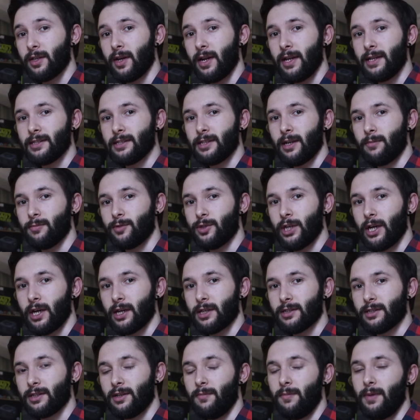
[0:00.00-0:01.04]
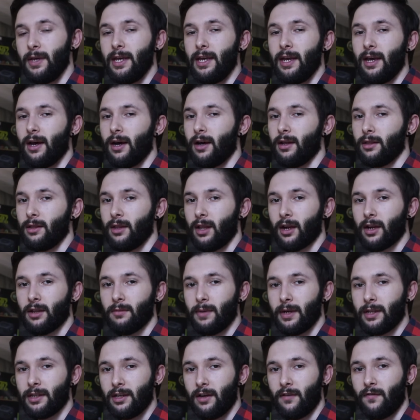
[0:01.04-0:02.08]
today's subject to be a little
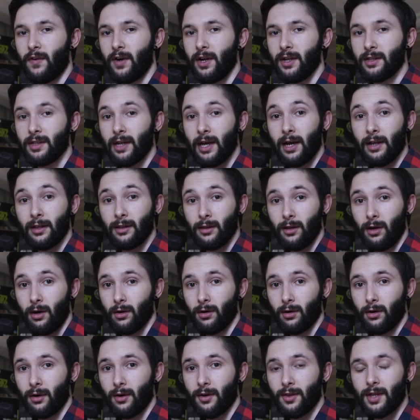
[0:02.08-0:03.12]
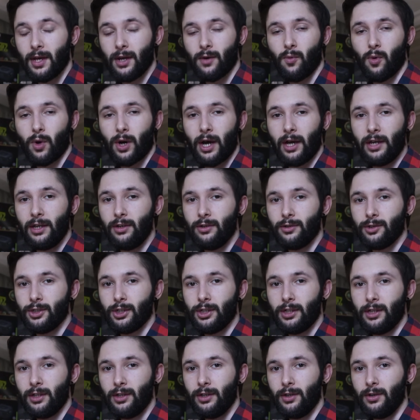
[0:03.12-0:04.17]
bit different and longer than what I
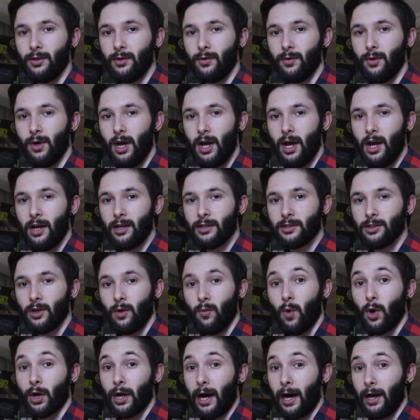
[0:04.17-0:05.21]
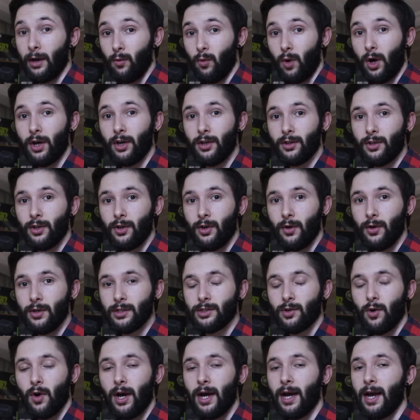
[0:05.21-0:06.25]
usually do. So what I want you to do is
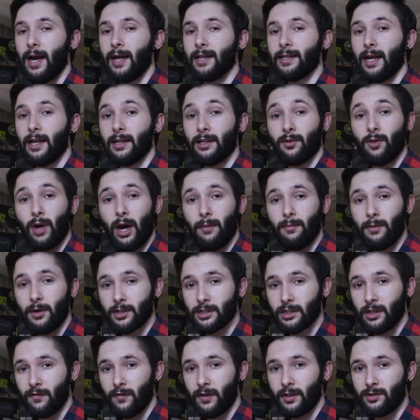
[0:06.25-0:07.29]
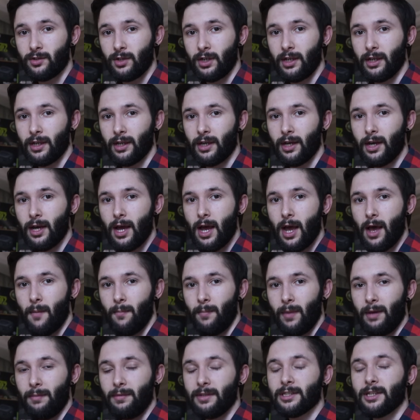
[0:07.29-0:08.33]
go ahead and grab yourself a drink,
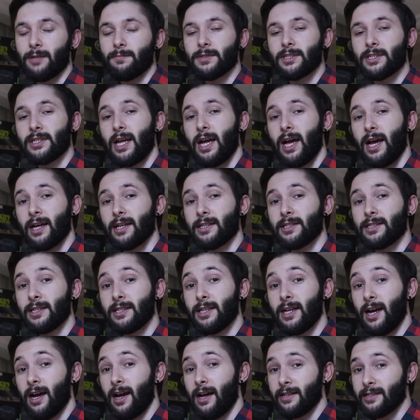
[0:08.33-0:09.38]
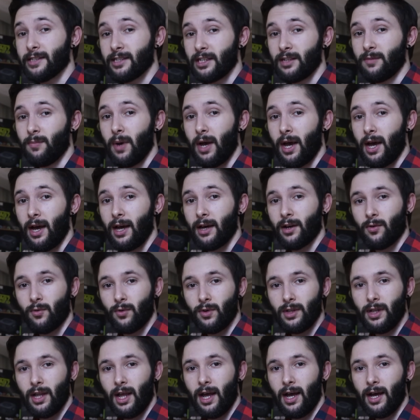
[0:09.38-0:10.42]
maybe some snacks, sit back,
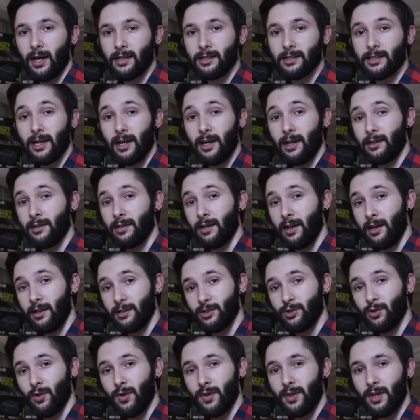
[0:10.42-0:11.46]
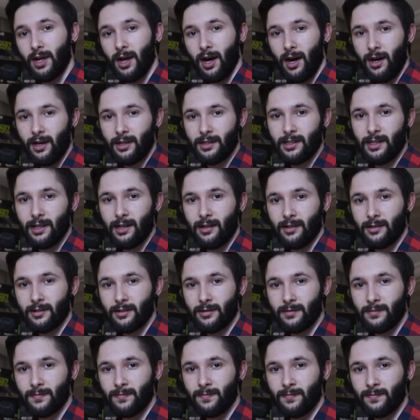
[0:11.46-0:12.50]
relax, and enjoy the content.